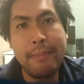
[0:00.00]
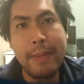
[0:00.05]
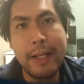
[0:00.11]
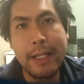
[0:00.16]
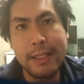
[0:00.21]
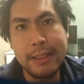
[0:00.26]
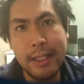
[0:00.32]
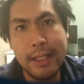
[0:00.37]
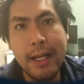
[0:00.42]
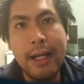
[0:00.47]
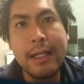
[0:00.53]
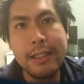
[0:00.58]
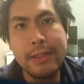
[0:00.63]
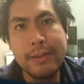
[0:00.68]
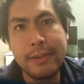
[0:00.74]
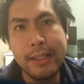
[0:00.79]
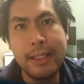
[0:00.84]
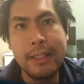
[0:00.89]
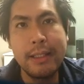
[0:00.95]
minus
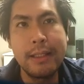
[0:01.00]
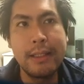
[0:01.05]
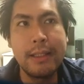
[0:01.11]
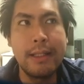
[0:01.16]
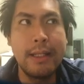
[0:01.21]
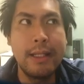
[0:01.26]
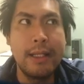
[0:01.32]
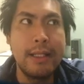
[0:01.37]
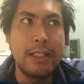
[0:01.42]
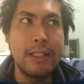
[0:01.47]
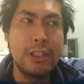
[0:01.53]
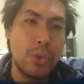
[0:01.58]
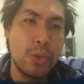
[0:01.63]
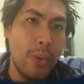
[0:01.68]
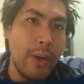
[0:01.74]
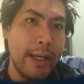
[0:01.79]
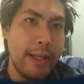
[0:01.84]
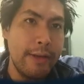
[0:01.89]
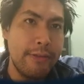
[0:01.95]
100 is
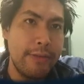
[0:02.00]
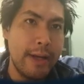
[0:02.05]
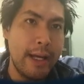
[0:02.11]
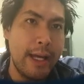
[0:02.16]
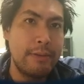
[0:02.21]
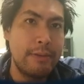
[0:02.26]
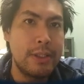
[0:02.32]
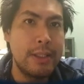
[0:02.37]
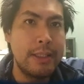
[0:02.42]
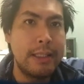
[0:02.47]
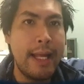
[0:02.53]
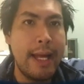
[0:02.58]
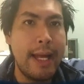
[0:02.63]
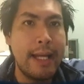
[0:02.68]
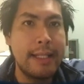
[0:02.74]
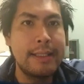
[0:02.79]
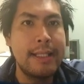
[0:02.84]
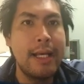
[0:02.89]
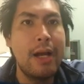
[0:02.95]
25. So
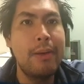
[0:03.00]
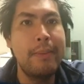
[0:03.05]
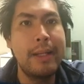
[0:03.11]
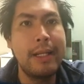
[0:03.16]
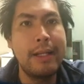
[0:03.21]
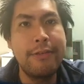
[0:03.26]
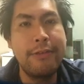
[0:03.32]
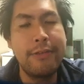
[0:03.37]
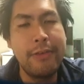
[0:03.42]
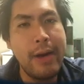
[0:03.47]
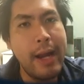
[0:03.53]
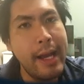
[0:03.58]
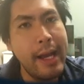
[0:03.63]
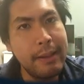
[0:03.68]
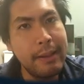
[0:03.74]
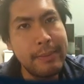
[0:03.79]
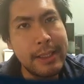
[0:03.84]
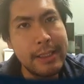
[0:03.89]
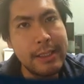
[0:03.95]
that's how many
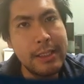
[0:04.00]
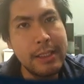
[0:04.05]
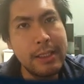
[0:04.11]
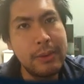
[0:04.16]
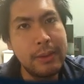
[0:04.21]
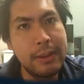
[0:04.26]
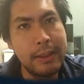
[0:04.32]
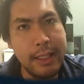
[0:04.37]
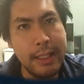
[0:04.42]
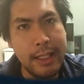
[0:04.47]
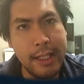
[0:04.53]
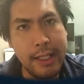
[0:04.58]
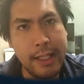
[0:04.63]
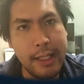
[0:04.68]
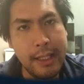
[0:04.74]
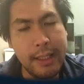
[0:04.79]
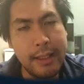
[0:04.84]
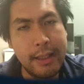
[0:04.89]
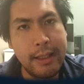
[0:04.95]
fragments you'll
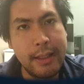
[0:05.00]
need